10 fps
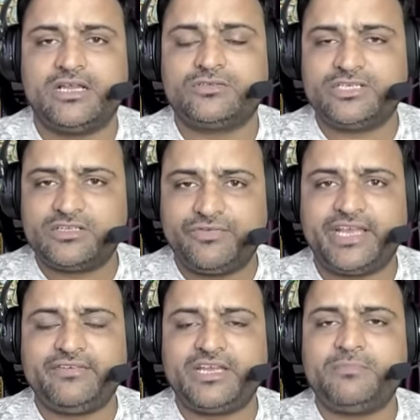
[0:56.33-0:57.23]
So it's a
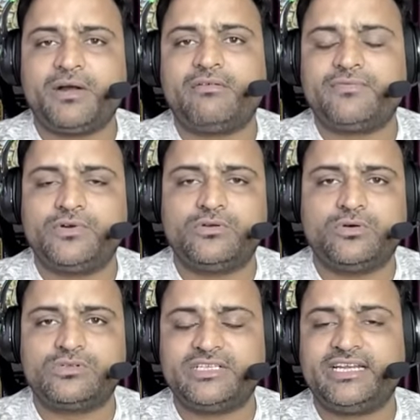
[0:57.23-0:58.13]
very, very powerful
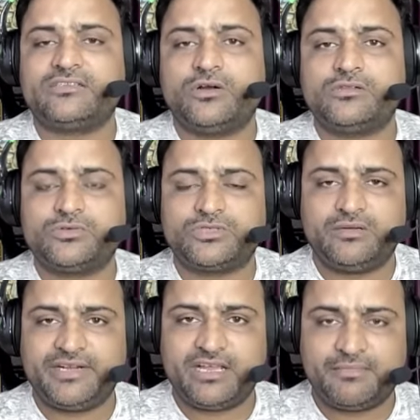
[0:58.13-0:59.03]
course that is called
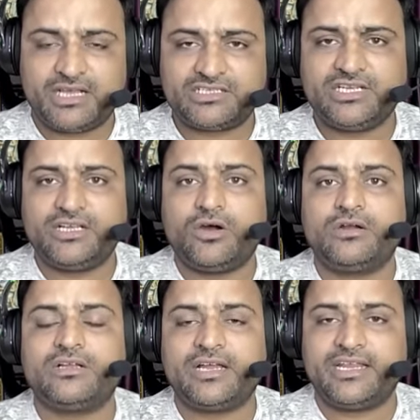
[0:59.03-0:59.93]
Social Media Mastery
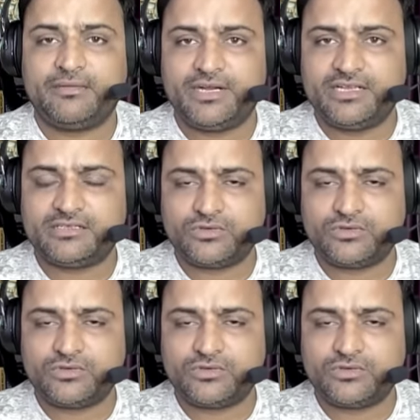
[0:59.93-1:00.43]
on Career Building